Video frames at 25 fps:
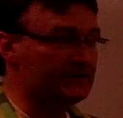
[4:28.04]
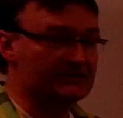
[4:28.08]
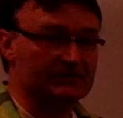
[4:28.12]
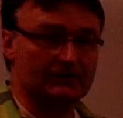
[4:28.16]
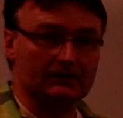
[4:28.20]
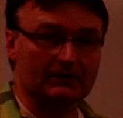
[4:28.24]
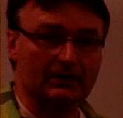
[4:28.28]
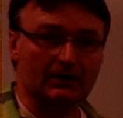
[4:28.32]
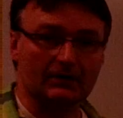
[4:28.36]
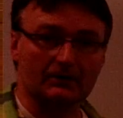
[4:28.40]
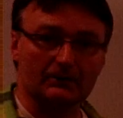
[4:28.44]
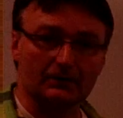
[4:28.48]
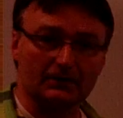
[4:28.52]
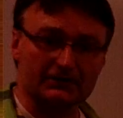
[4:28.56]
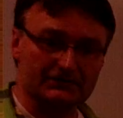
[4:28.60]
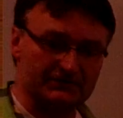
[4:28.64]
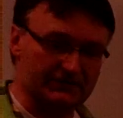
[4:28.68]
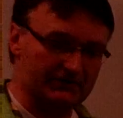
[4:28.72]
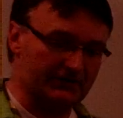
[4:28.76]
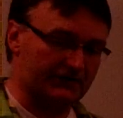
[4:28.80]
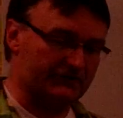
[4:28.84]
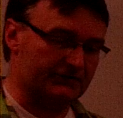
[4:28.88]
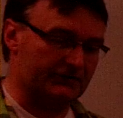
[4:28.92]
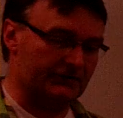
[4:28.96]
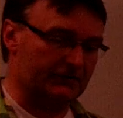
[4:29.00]
so in other words,
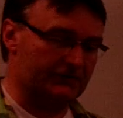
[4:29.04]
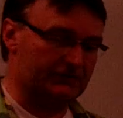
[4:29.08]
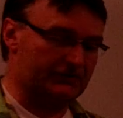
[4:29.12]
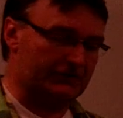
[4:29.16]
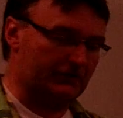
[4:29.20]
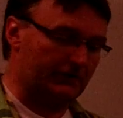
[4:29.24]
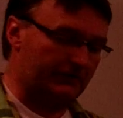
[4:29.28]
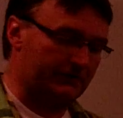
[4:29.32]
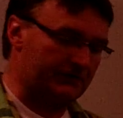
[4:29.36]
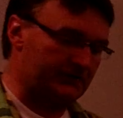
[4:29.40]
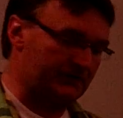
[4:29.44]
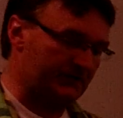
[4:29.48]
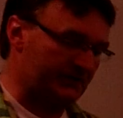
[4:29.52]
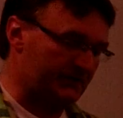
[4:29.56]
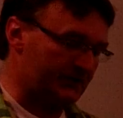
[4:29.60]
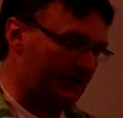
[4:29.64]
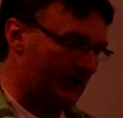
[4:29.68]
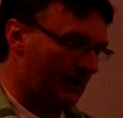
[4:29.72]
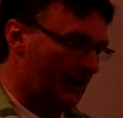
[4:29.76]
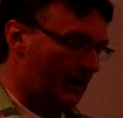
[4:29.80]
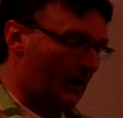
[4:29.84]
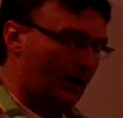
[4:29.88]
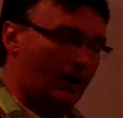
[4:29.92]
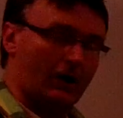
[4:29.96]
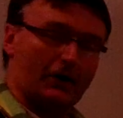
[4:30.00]
the two surfaces
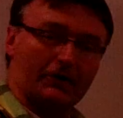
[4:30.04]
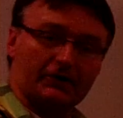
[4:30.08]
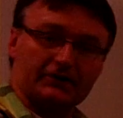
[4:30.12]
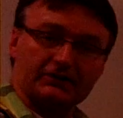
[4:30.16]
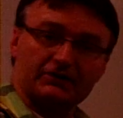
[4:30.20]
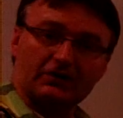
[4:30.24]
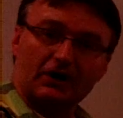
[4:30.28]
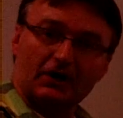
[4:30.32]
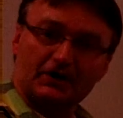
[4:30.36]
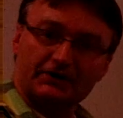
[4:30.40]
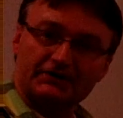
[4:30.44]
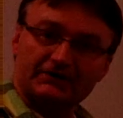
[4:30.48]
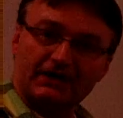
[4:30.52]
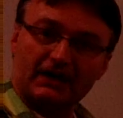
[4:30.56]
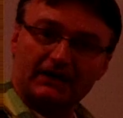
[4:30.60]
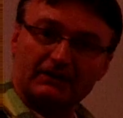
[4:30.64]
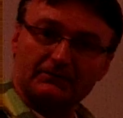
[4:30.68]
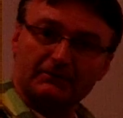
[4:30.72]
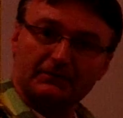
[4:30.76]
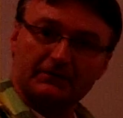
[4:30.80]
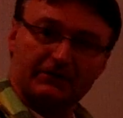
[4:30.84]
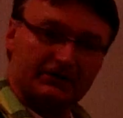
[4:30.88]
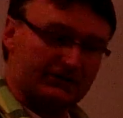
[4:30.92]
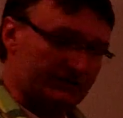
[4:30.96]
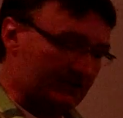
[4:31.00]
are in contact
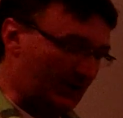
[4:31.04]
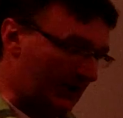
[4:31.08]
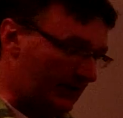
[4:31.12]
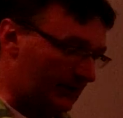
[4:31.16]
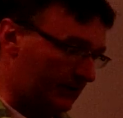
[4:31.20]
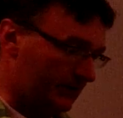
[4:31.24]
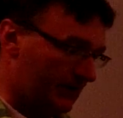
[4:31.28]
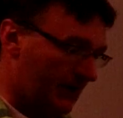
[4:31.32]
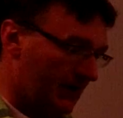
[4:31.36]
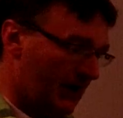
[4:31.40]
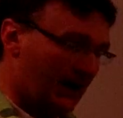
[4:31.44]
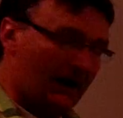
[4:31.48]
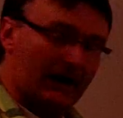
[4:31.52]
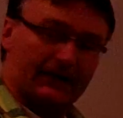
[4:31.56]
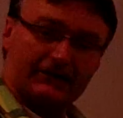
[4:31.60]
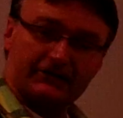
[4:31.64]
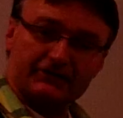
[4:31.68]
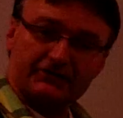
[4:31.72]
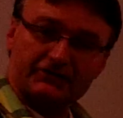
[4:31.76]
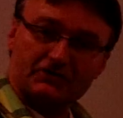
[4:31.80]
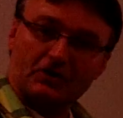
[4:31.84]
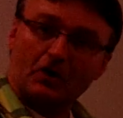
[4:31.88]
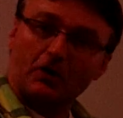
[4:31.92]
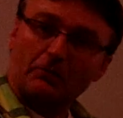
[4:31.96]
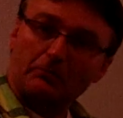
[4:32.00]
with each other, and
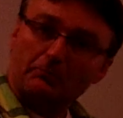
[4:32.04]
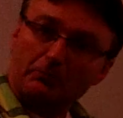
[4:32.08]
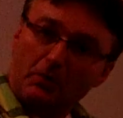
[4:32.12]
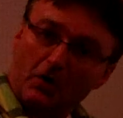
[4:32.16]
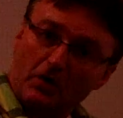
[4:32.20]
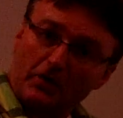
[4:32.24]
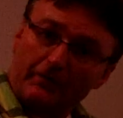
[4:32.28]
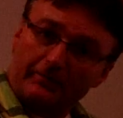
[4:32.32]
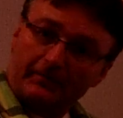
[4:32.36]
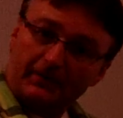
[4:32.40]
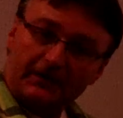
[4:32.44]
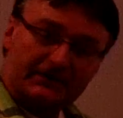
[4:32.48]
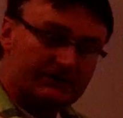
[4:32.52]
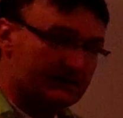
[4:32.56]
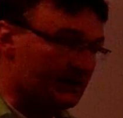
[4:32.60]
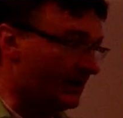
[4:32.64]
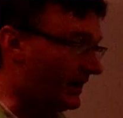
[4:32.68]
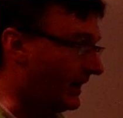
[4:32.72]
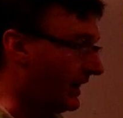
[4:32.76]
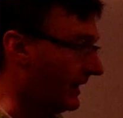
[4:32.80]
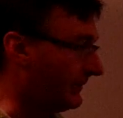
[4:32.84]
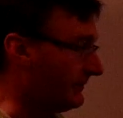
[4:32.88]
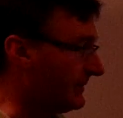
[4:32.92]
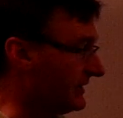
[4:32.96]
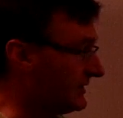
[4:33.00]
there's no movement
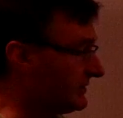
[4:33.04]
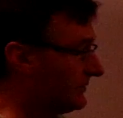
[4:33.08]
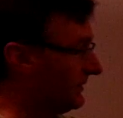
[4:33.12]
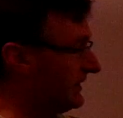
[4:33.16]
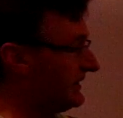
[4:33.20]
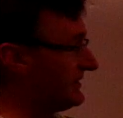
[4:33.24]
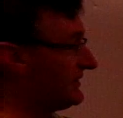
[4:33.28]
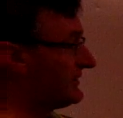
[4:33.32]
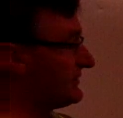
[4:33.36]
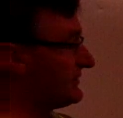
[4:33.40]
between the